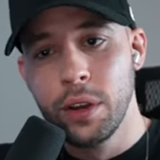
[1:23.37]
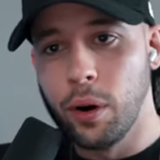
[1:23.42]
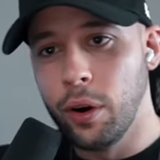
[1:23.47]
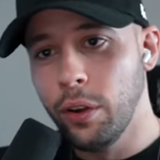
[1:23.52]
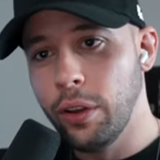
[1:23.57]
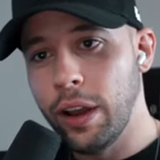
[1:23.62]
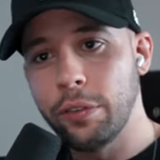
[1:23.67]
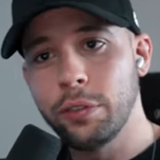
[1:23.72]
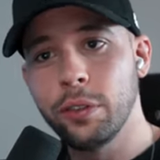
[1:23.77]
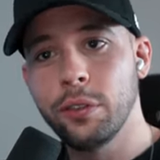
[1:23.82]
All
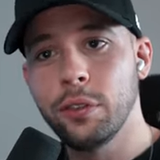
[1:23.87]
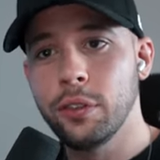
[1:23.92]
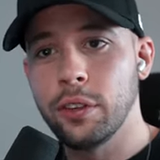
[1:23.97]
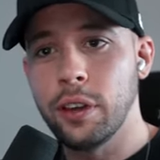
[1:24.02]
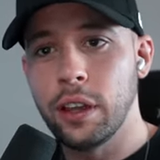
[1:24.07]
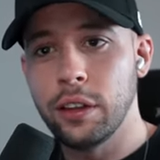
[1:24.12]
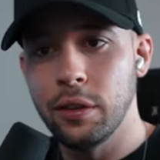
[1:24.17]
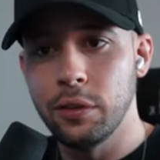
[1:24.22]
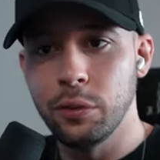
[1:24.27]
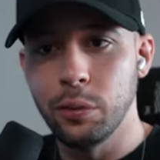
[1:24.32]
you have to do is
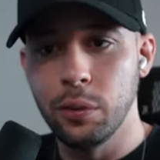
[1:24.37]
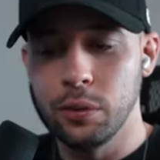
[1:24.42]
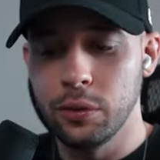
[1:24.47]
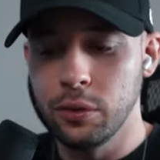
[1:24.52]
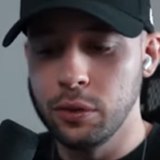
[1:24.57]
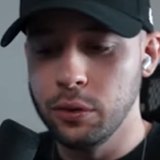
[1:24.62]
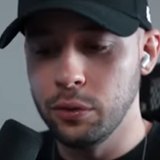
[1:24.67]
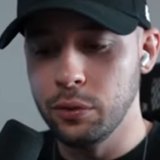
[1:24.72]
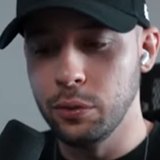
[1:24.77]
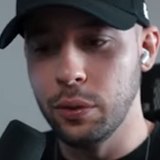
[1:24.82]
get this
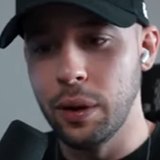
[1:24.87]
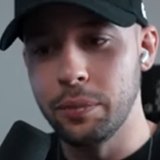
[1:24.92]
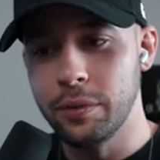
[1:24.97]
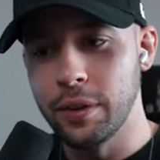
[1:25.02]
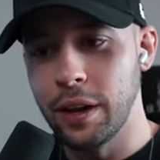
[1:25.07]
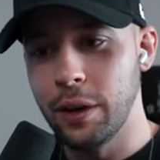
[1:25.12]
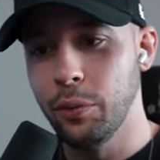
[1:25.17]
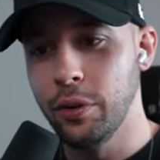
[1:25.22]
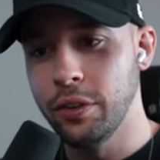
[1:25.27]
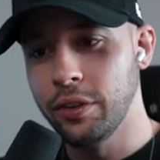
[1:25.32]
to this
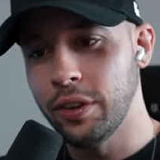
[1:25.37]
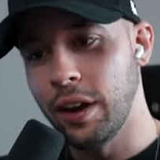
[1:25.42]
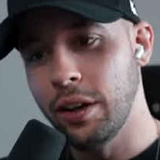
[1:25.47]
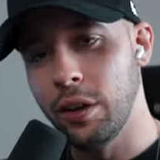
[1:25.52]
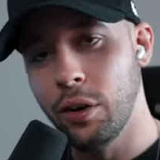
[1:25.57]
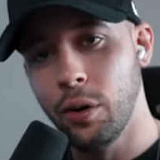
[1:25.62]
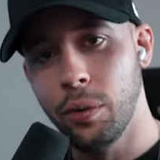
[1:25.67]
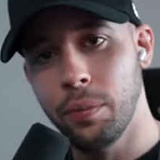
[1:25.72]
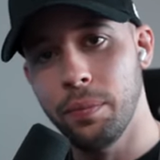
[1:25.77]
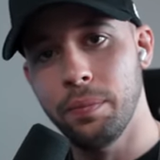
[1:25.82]
website, which I
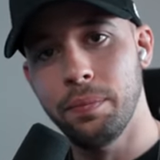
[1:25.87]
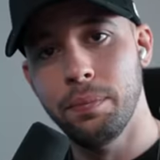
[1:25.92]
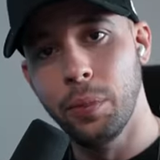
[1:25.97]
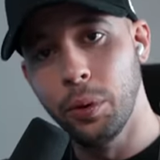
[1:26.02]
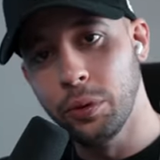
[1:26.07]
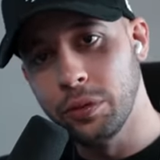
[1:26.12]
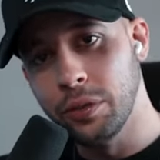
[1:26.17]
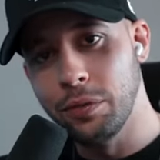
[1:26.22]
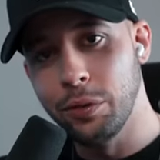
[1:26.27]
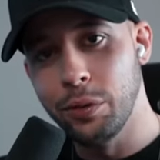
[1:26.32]
know
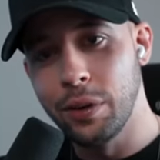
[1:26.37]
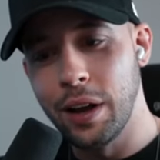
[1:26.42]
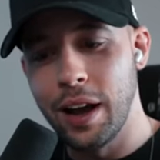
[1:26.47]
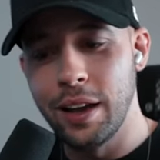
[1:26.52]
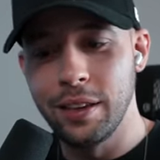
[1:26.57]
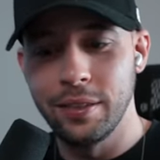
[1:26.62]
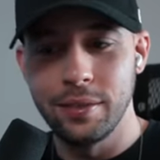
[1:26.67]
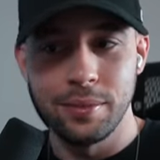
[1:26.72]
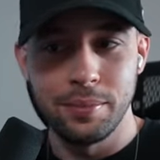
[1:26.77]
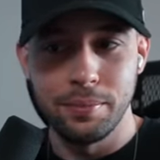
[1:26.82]
most of you
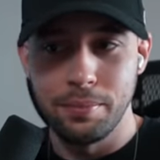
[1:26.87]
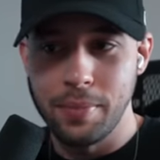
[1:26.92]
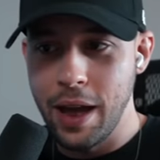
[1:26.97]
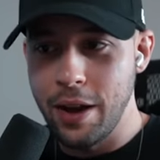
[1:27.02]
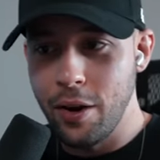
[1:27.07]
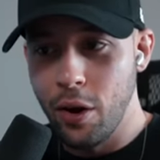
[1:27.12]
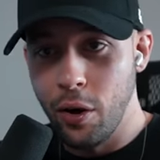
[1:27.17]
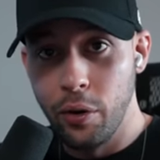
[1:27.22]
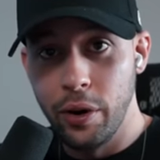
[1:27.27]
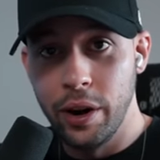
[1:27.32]
guys
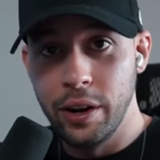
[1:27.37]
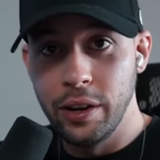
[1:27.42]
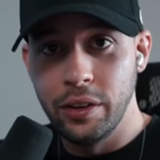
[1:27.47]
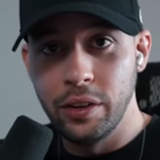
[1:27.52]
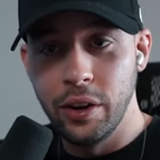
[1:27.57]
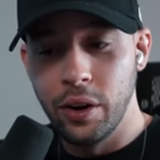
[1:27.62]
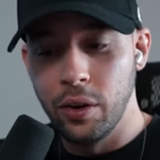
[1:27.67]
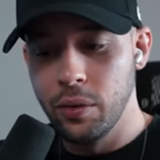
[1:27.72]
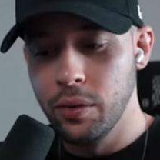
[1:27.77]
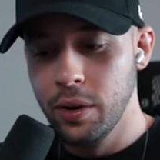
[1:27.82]
might already
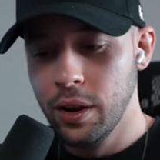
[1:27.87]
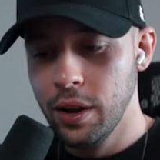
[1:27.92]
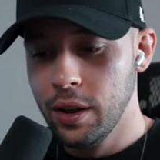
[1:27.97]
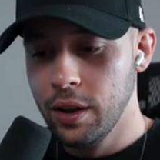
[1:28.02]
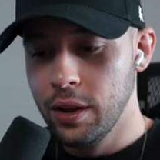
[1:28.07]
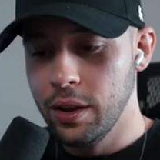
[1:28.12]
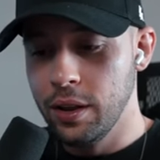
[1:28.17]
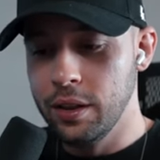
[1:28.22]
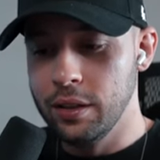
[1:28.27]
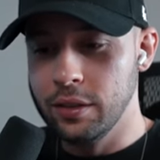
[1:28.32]
know,
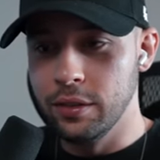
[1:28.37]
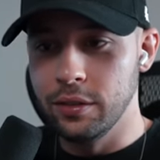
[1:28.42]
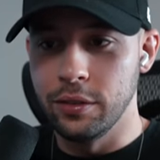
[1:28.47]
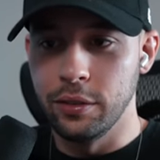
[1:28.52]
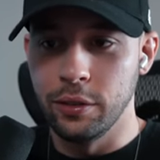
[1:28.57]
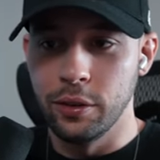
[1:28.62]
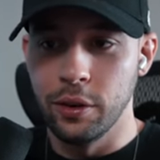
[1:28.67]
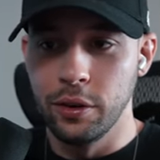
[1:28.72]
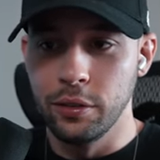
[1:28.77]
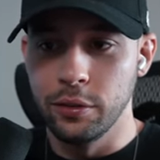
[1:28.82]
is
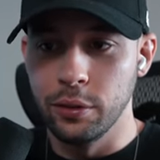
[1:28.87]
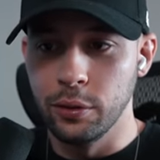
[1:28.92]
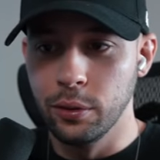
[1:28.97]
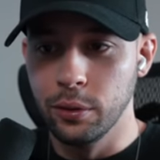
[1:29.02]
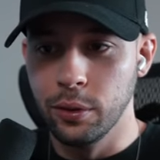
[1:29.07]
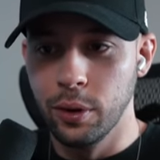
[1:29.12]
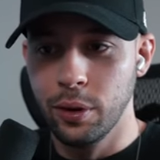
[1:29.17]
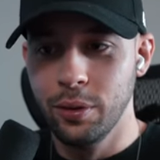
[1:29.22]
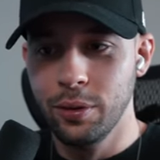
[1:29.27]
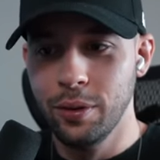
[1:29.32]
you go into
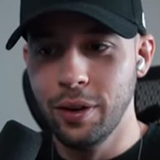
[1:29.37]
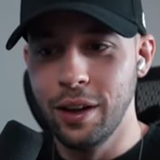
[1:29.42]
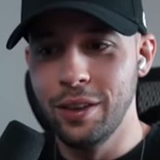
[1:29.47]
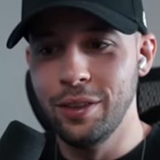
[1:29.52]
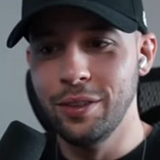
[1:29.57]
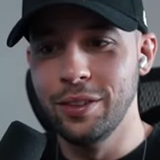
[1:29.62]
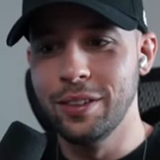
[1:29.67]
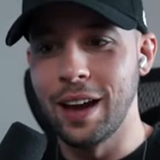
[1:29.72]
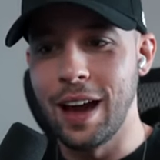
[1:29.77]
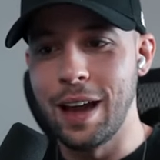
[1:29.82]
Google and
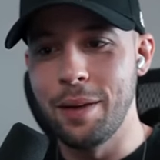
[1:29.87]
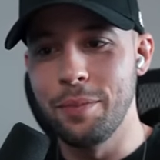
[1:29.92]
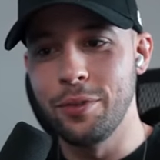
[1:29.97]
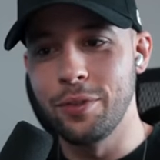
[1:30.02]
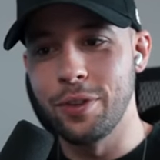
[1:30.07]
you type